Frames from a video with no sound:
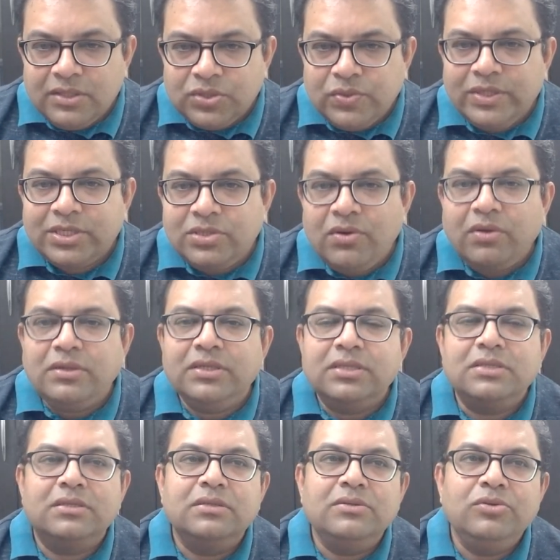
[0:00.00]
So it's not
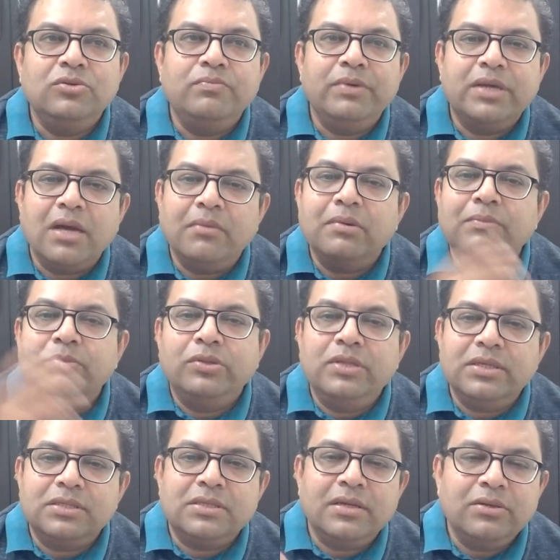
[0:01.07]
just you become a
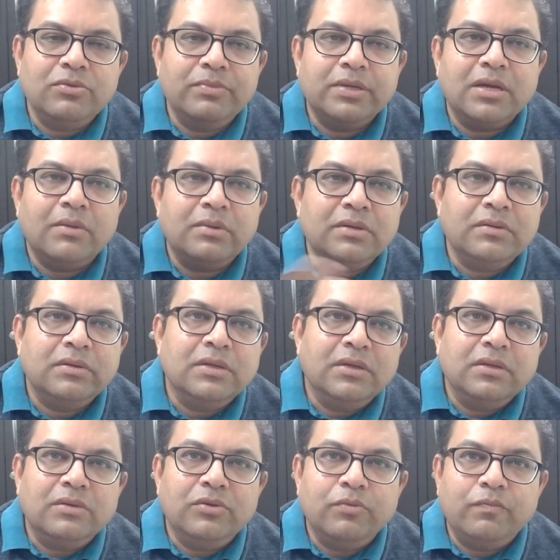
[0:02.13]
Buddhist and you become a
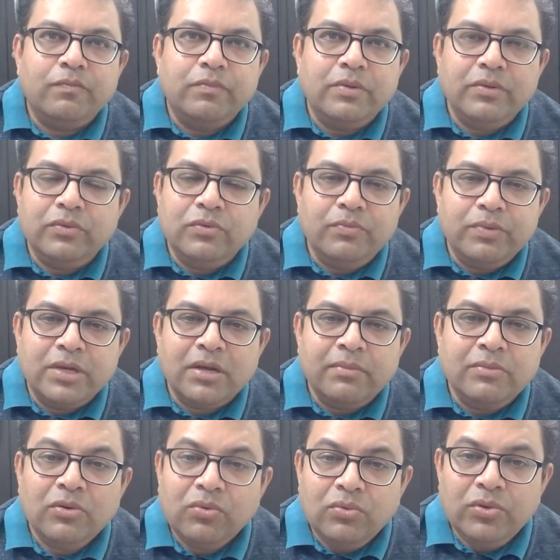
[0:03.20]
you you
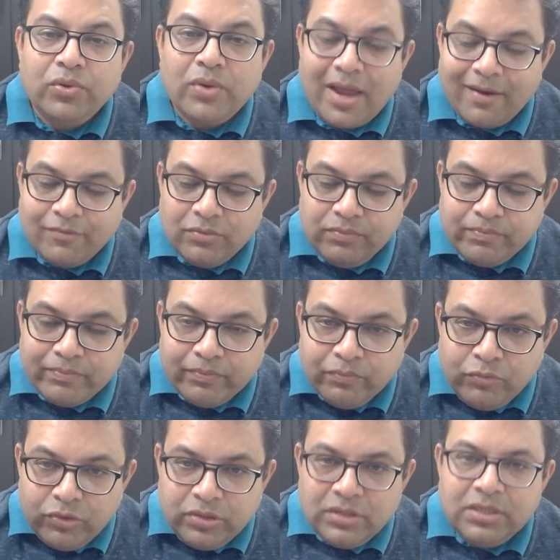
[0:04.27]
become no you have to
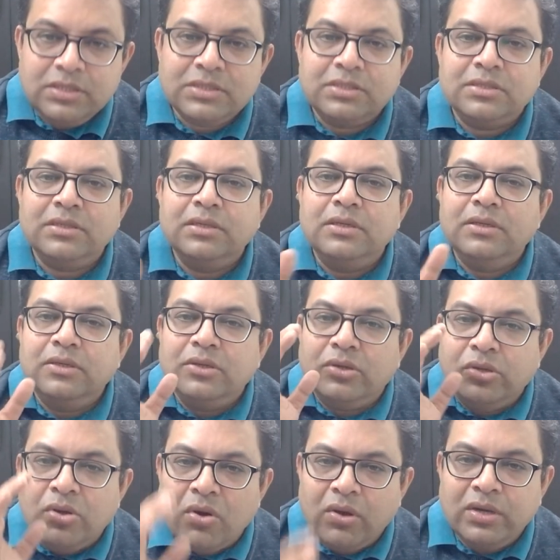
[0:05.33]
Buddhist
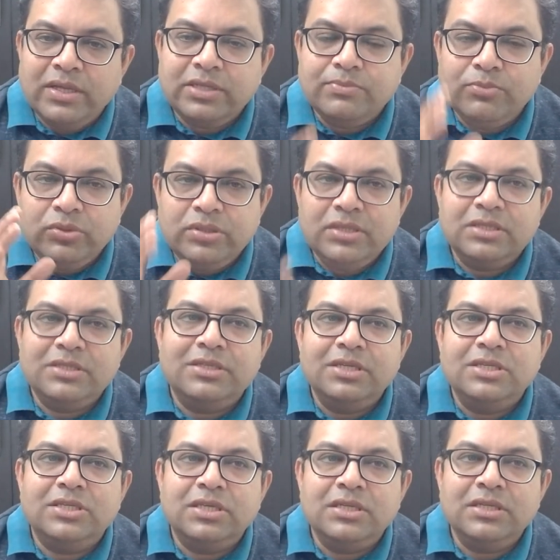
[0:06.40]
knowledge Buddhist
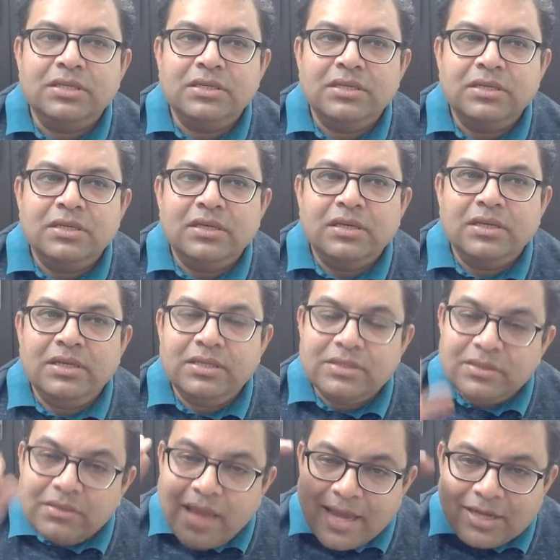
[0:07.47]
teaching
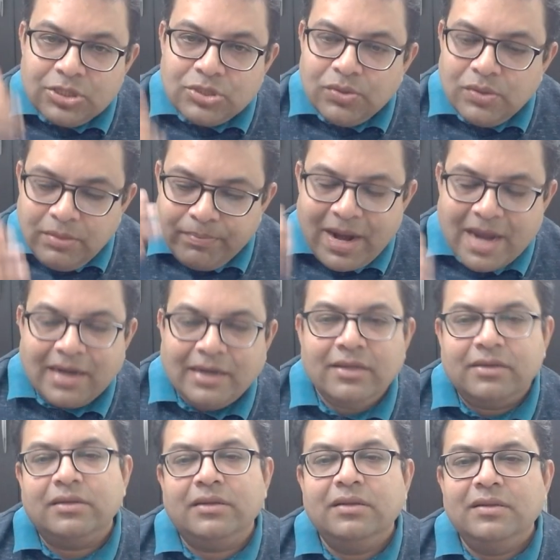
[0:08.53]
is actually
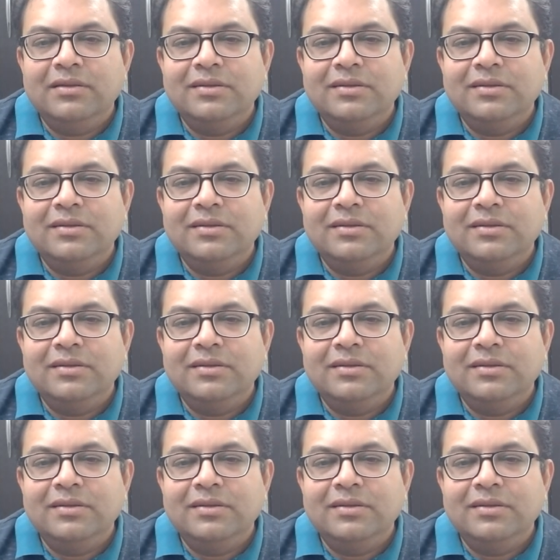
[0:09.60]
practical,